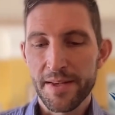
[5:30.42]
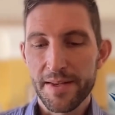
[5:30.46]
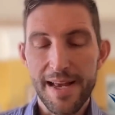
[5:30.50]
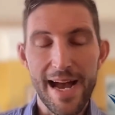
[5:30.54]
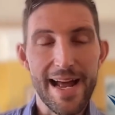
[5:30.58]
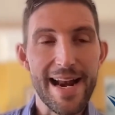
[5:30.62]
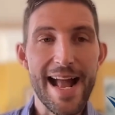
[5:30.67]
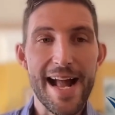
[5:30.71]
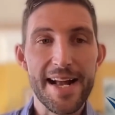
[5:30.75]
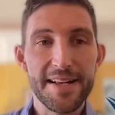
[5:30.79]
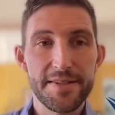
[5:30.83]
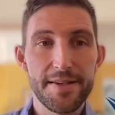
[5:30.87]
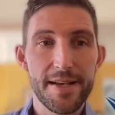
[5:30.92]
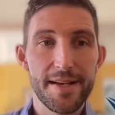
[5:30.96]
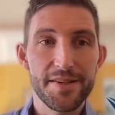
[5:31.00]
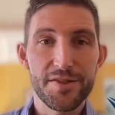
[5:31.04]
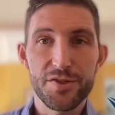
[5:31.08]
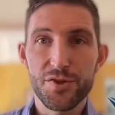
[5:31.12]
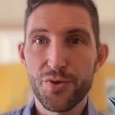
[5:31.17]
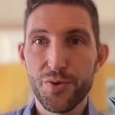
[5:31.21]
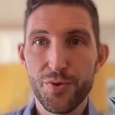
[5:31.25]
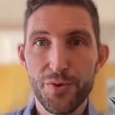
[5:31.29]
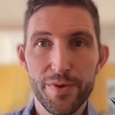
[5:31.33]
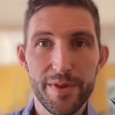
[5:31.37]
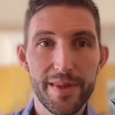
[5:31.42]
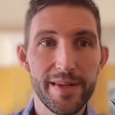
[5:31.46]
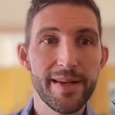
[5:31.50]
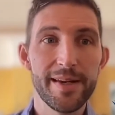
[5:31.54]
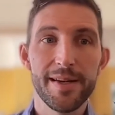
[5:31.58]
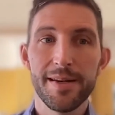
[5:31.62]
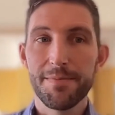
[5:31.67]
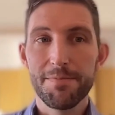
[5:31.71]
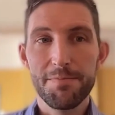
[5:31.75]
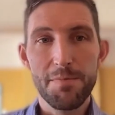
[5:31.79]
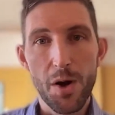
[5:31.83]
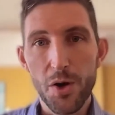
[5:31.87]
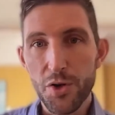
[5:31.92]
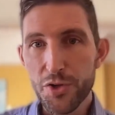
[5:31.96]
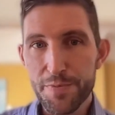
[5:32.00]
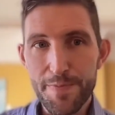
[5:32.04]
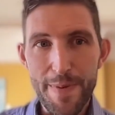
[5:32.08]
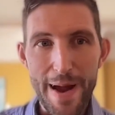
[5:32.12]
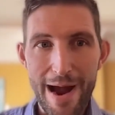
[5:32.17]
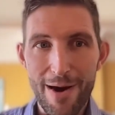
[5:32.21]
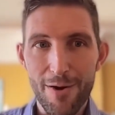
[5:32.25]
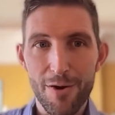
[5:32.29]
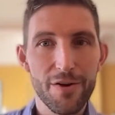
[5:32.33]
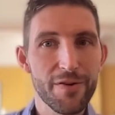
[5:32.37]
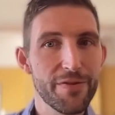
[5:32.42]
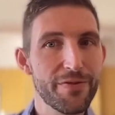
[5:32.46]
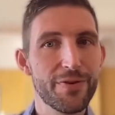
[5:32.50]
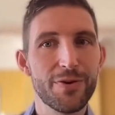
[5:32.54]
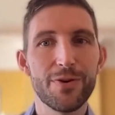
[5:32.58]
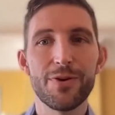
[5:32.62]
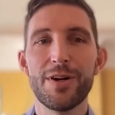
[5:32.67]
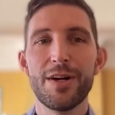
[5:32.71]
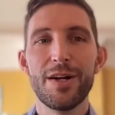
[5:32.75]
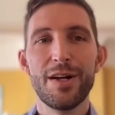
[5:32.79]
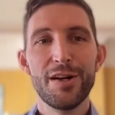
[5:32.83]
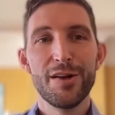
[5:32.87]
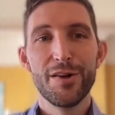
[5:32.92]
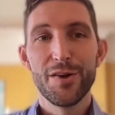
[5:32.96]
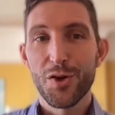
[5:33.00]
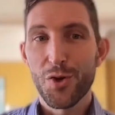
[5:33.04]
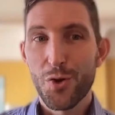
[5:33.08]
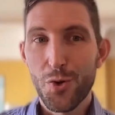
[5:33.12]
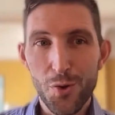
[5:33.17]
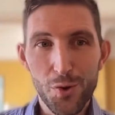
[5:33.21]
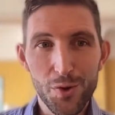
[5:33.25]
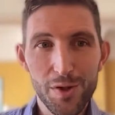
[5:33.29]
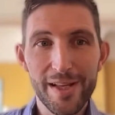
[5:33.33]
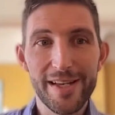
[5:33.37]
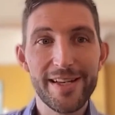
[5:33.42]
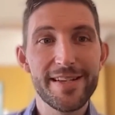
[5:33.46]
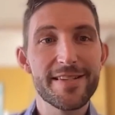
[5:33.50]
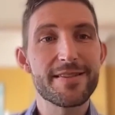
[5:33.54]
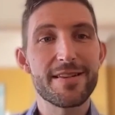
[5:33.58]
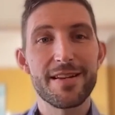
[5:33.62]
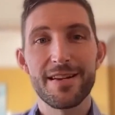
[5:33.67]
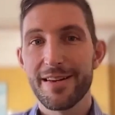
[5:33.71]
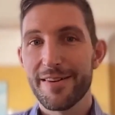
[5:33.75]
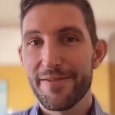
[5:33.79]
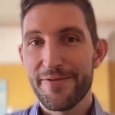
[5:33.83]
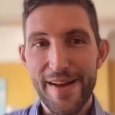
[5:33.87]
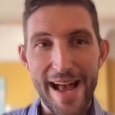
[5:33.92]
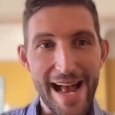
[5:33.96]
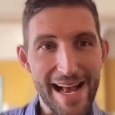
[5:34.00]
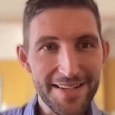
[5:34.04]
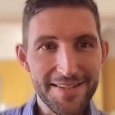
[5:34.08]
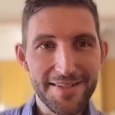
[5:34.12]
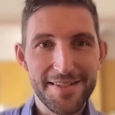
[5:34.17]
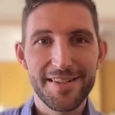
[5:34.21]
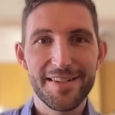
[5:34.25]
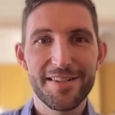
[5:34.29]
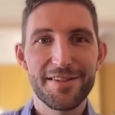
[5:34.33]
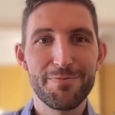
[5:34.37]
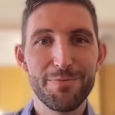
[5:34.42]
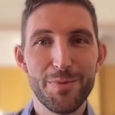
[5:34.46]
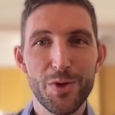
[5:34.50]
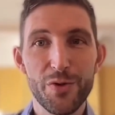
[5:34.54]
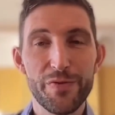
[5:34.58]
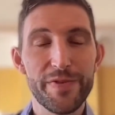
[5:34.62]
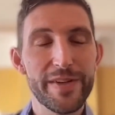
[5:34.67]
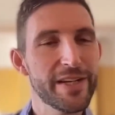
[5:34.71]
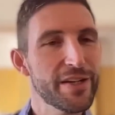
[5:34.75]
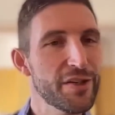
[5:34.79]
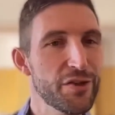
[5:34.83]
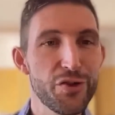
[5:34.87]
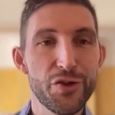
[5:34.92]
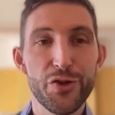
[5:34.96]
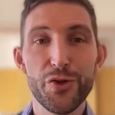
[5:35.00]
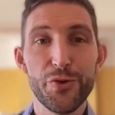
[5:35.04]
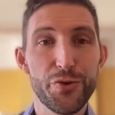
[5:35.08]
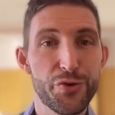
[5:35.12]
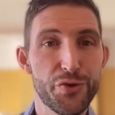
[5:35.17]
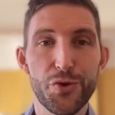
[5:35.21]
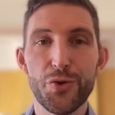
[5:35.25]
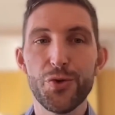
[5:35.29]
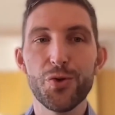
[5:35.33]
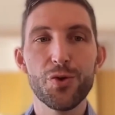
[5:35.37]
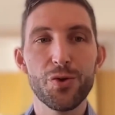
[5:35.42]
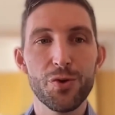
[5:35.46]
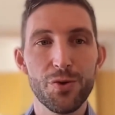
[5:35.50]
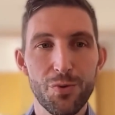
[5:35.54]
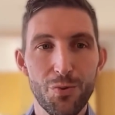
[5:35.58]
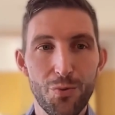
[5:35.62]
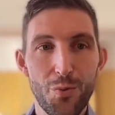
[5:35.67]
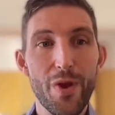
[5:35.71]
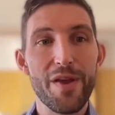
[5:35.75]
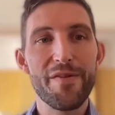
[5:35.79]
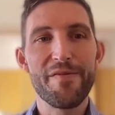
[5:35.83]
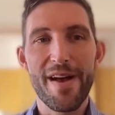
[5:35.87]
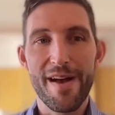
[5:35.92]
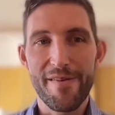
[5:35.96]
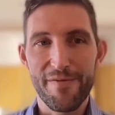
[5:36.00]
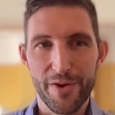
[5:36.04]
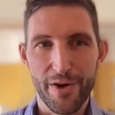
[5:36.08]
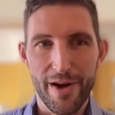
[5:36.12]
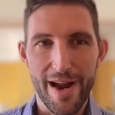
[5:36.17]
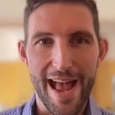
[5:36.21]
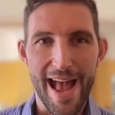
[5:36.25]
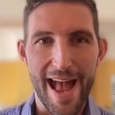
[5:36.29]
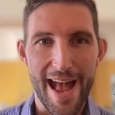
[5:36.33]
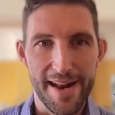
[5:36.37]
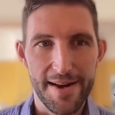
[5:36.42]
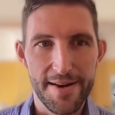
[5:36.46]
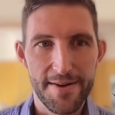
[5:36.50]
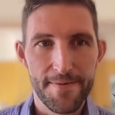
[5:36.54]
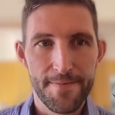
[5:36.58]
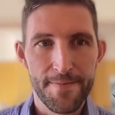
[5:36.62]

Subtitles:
got access to the most powerful, coolest, fastest moving new tool we've ever had.